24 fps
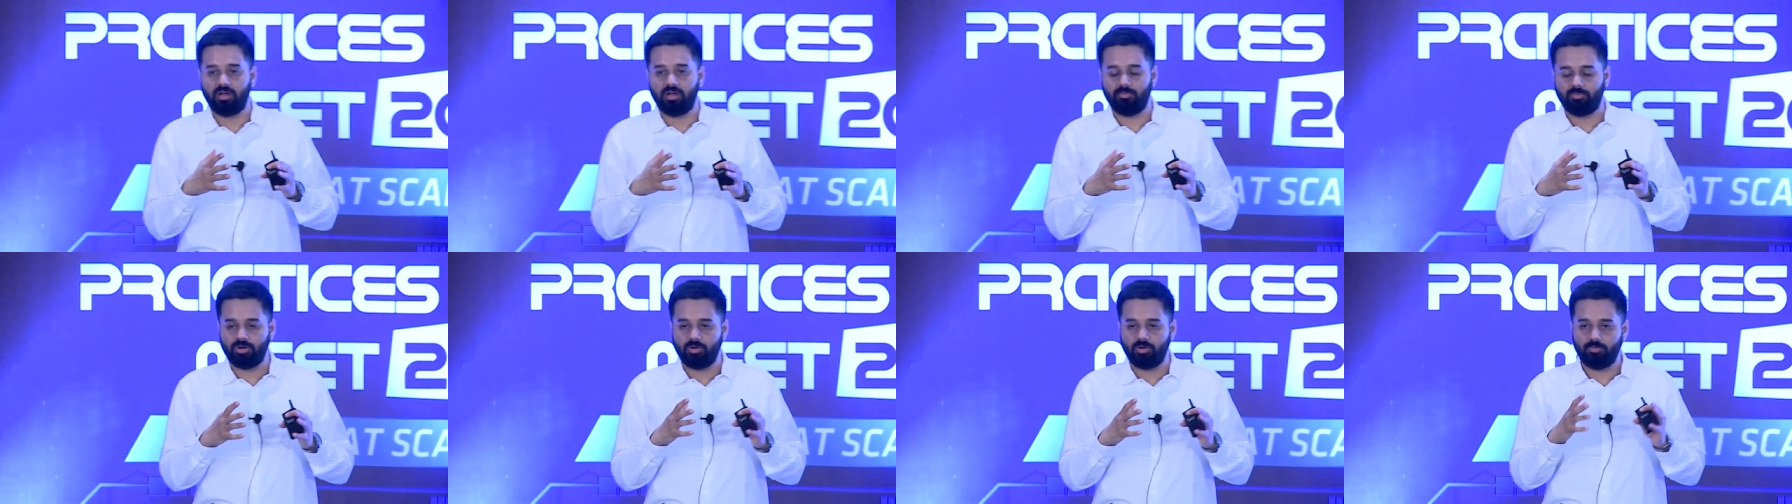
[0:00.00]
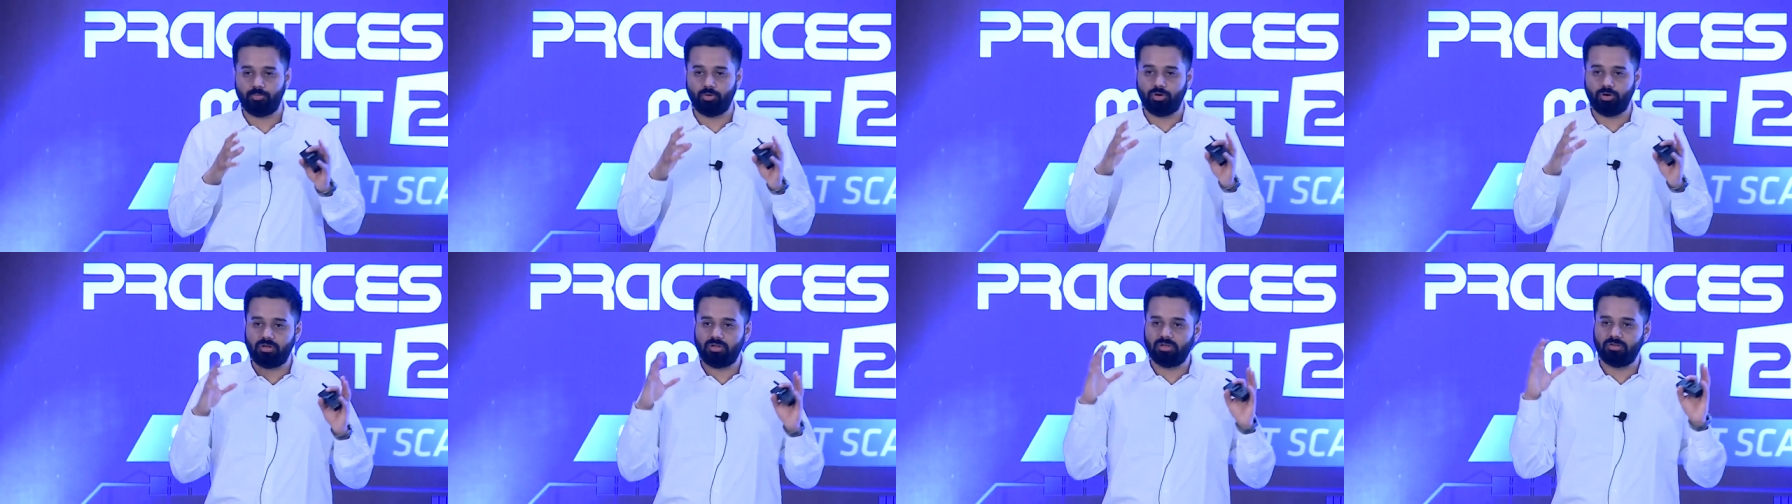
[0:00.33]
I'm going to
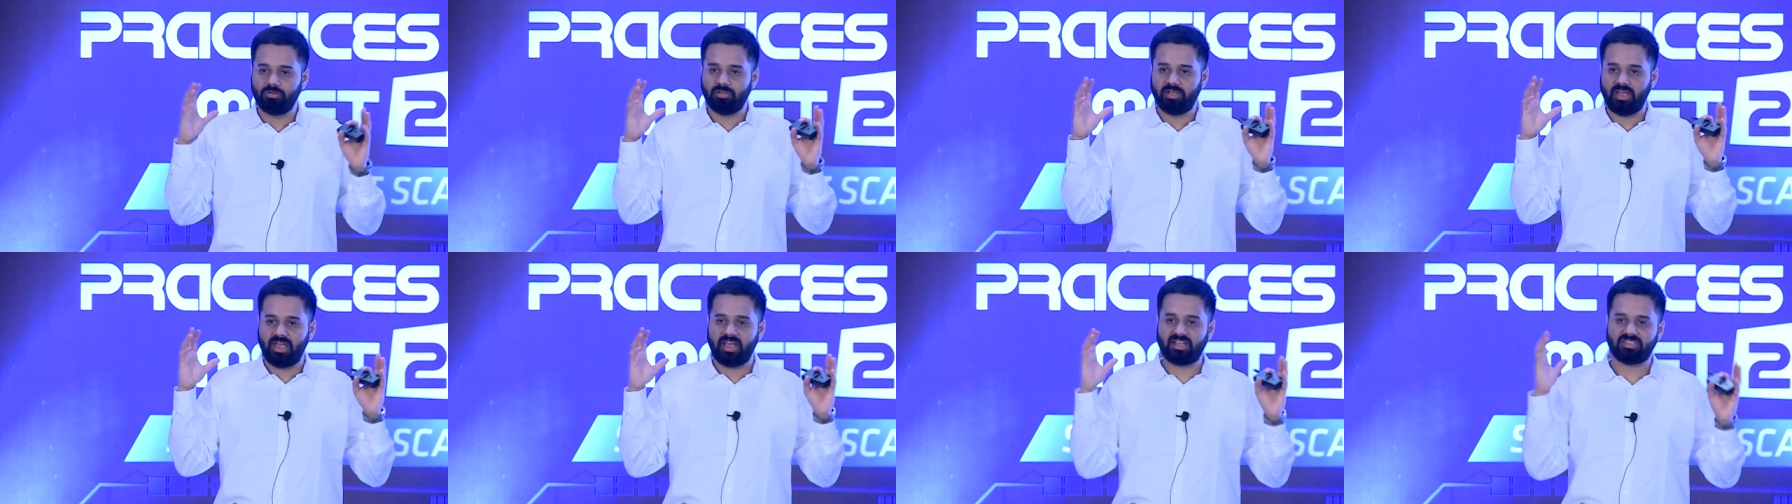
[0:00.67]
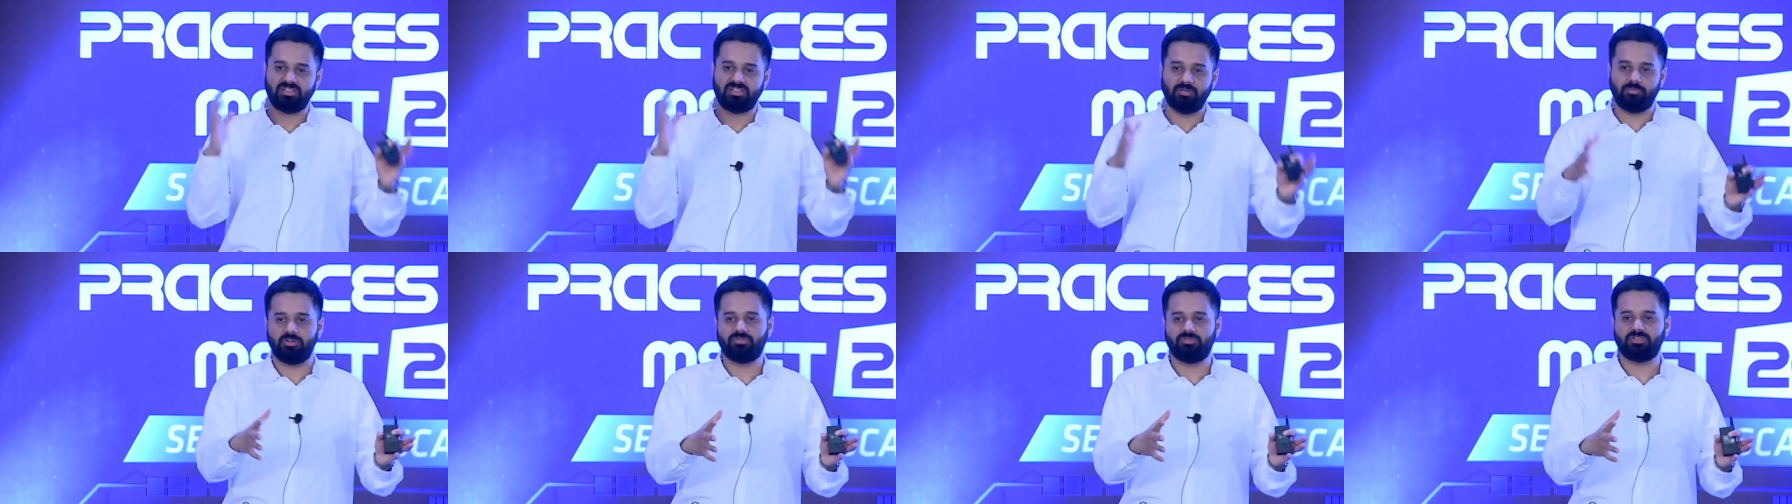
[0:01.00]
put X
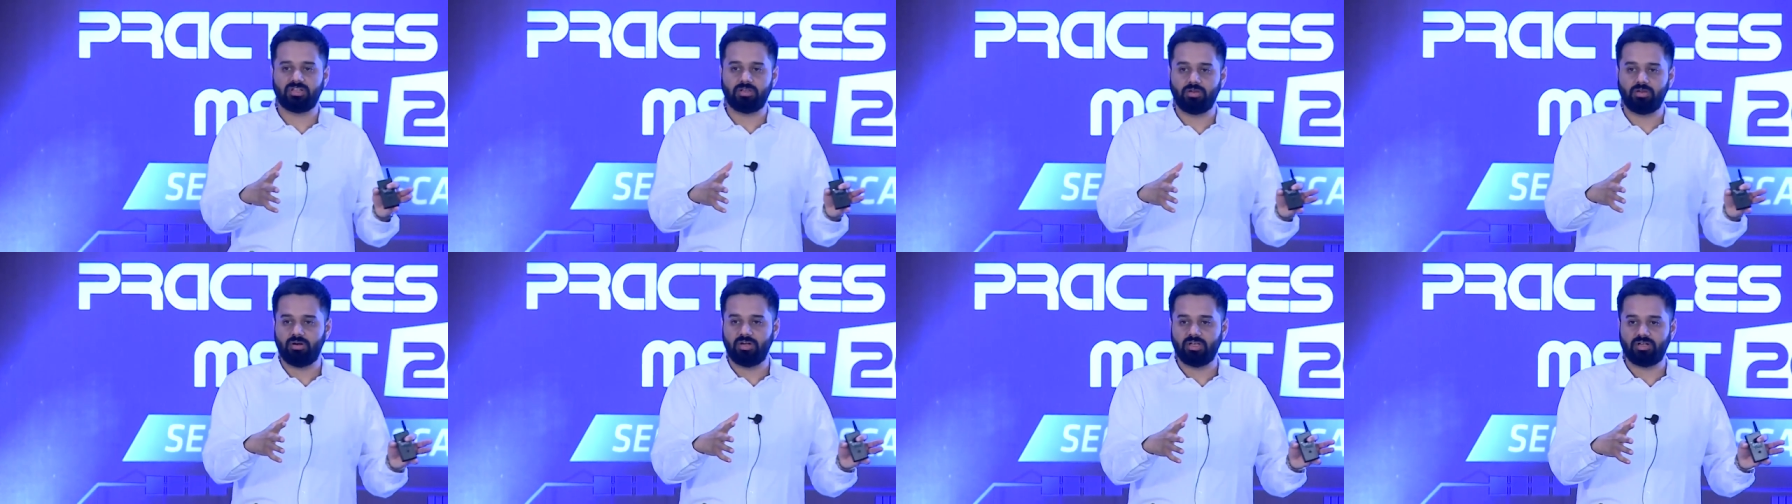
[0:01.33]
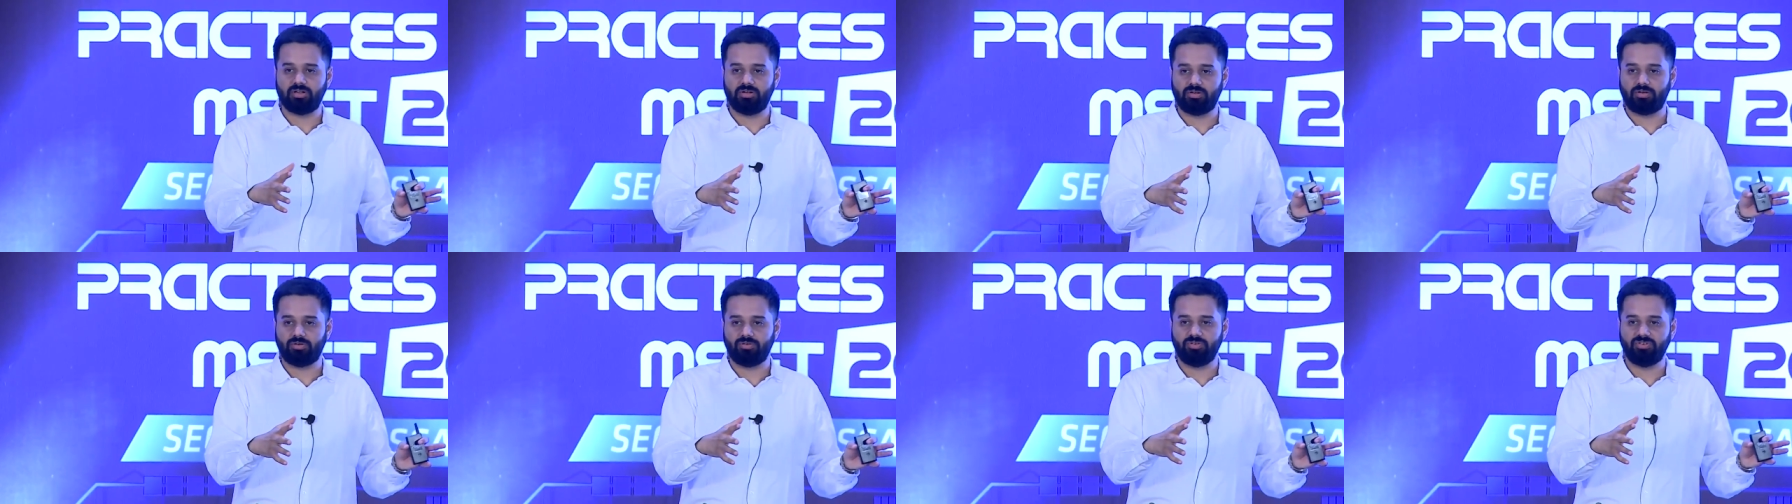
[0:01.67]
number of security
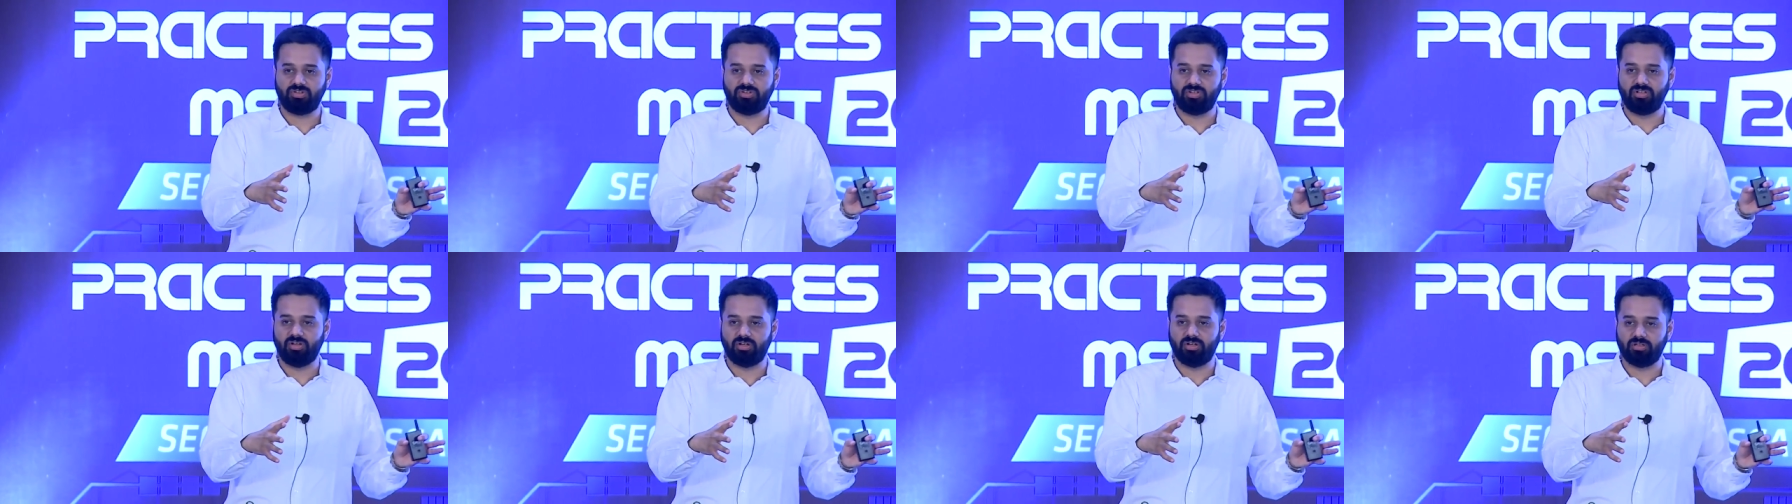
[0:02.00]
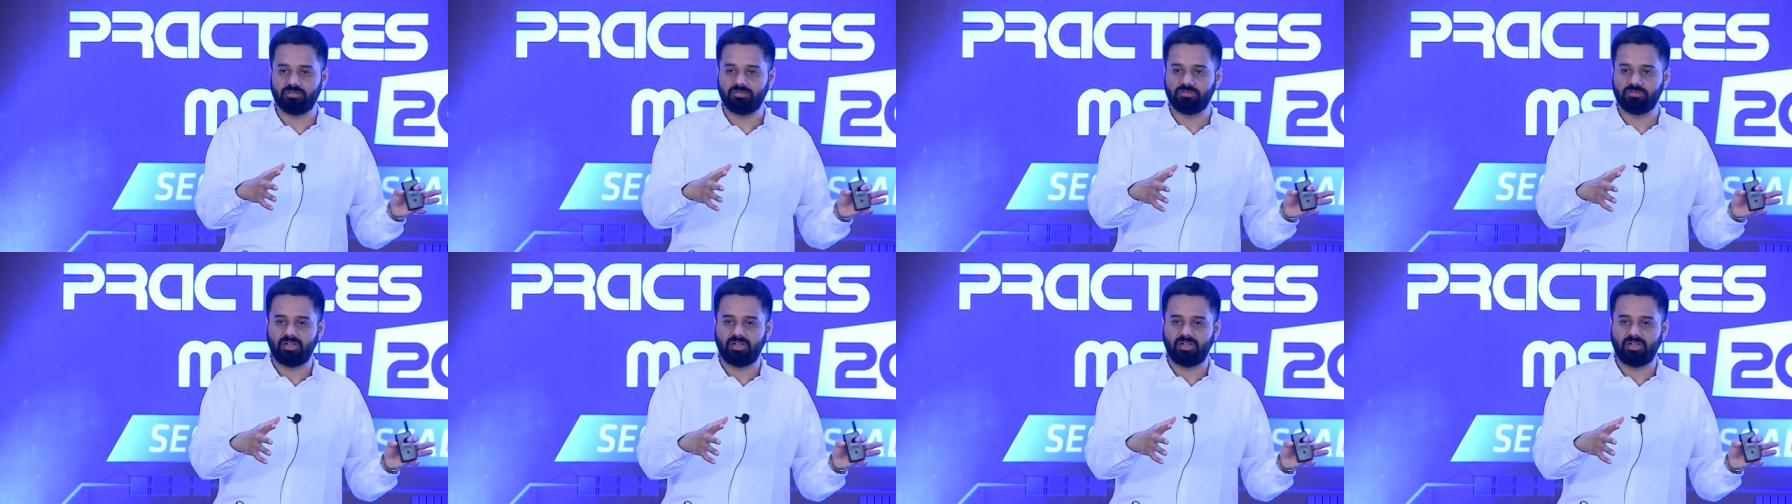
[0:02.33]
controls here